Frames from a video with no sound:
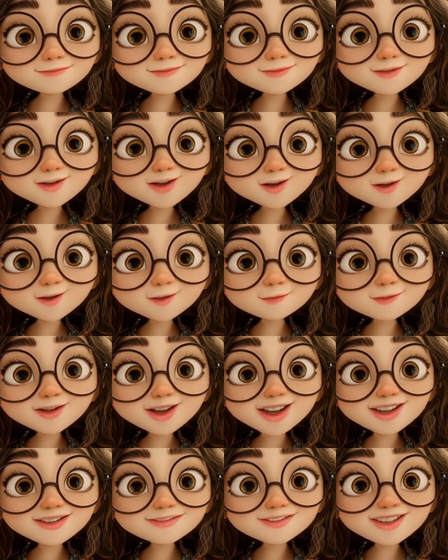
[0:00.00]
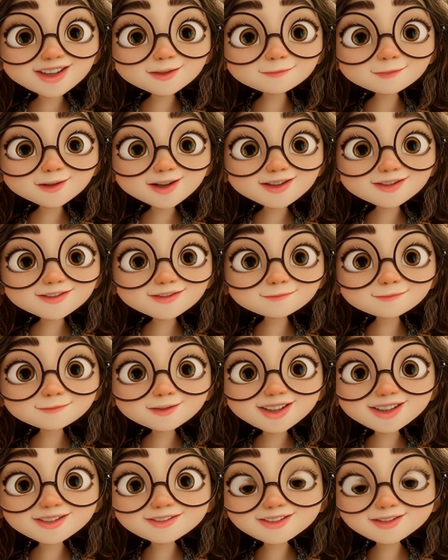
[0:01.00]
The whole idea behind
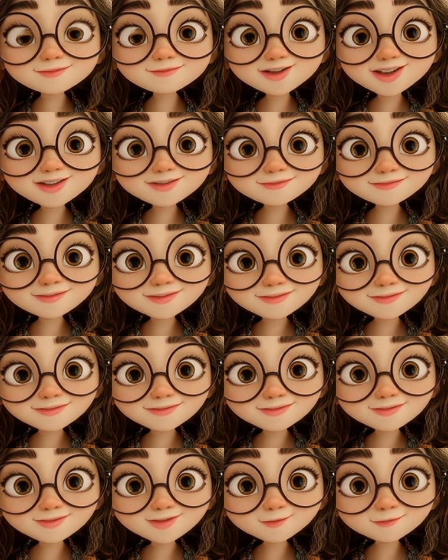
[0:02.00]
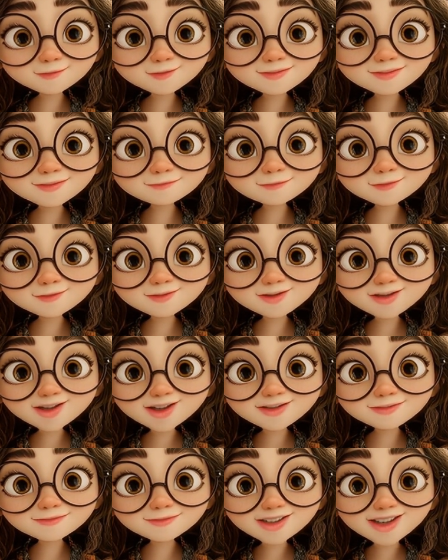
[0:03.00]
BAT files is super simple.
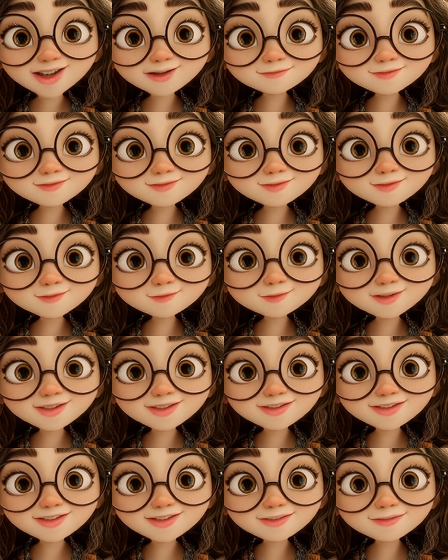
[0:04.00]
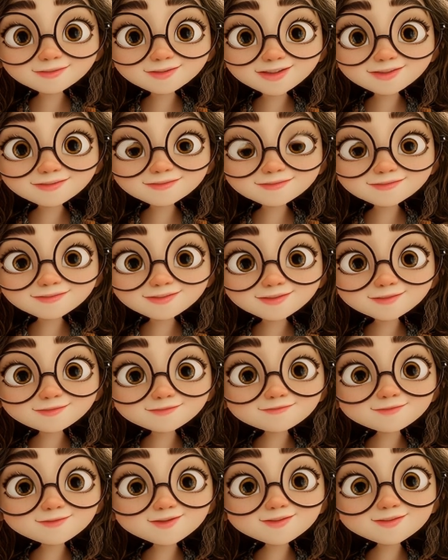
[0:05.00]
They cover 3 key things.
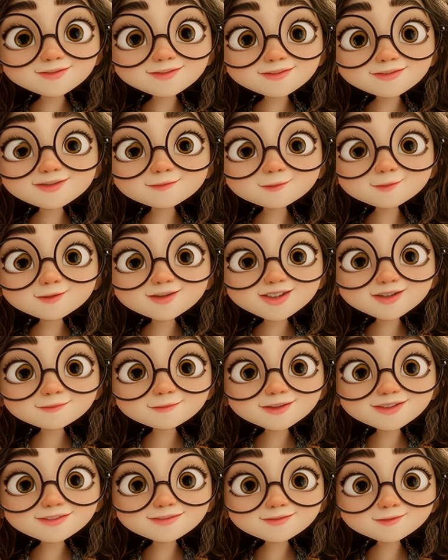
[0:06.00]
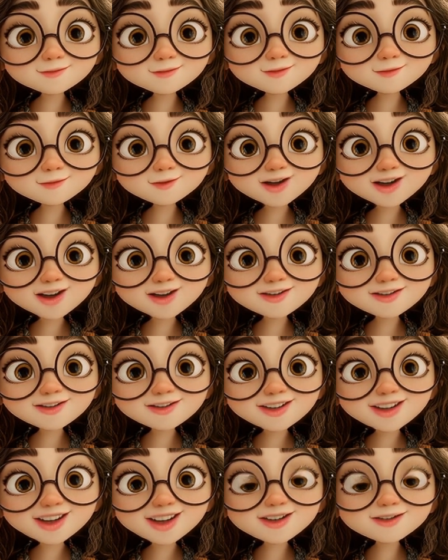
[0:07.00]
First, the brand voice guide.
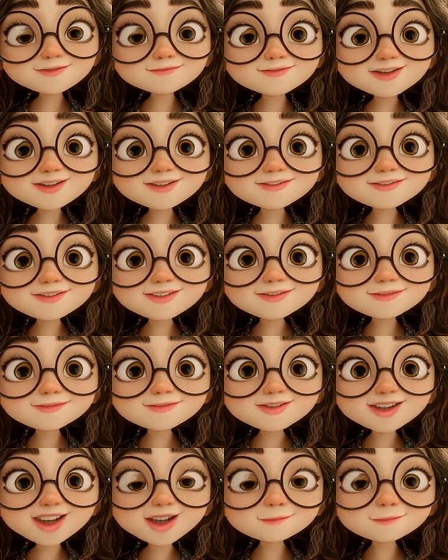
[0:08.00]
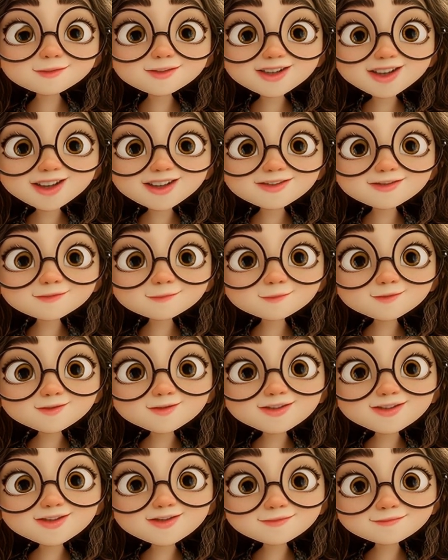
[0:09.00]
That tells the AI how you sound.
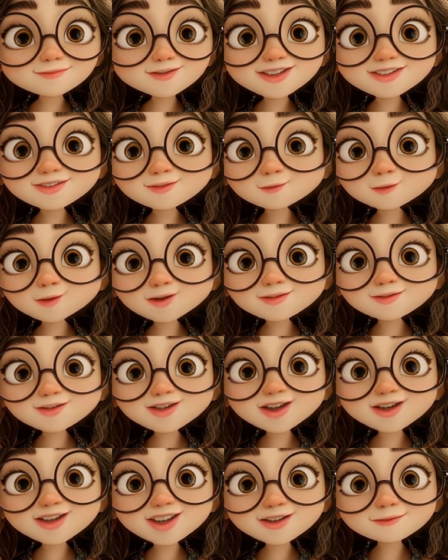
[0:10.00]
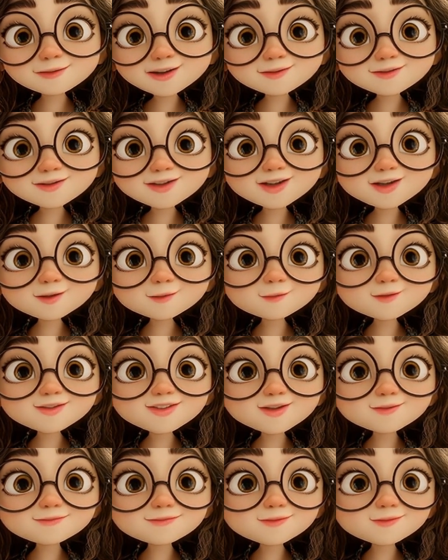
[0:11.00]
Then there's the About Me guide, which
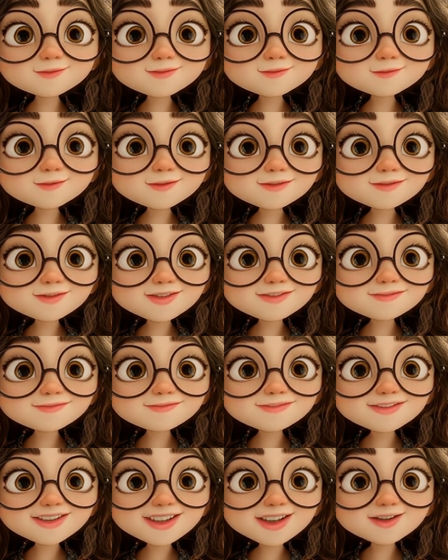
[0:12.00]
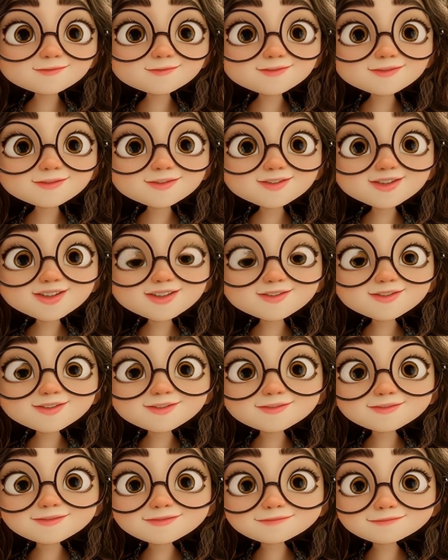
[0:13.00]
explains who you are. And finally,
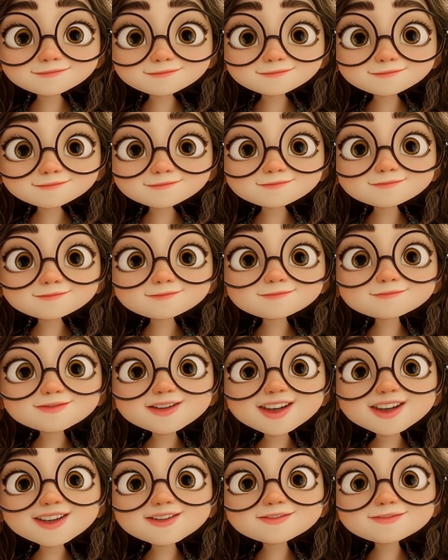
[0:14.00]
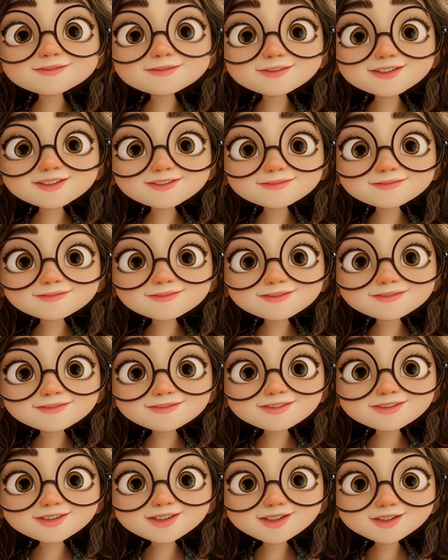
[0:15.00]
the topic guide, which clarifies what you're
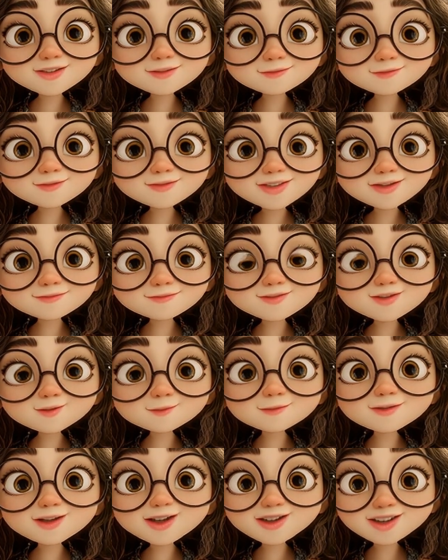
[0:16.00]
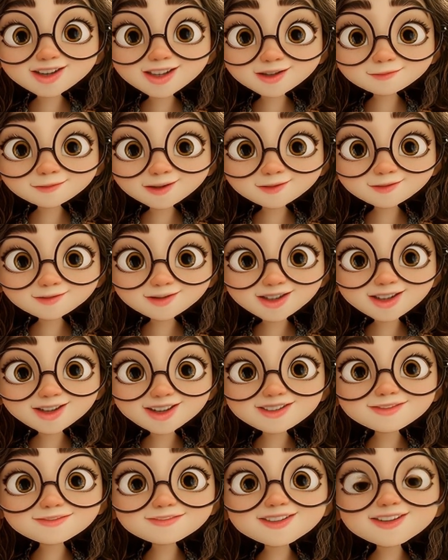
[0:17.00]
talking about. Once you have those 3
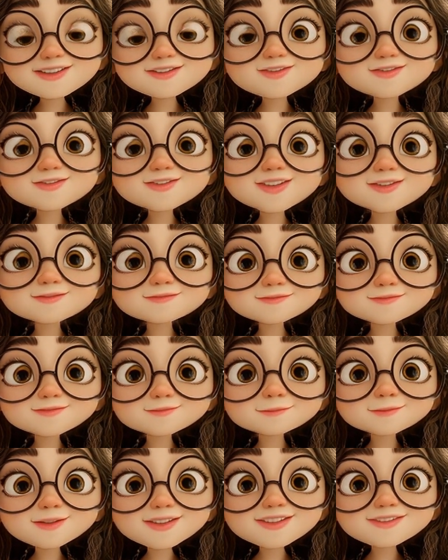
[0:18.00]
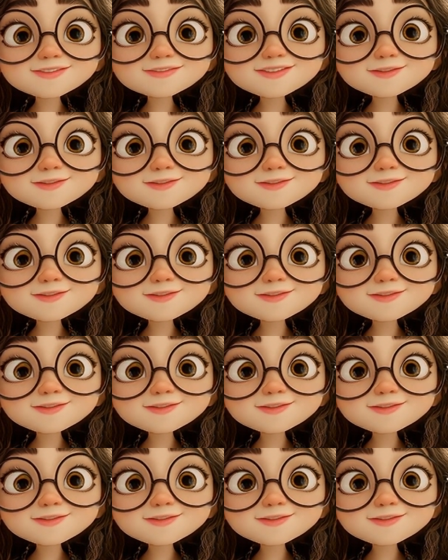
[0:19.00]
things, everything changes.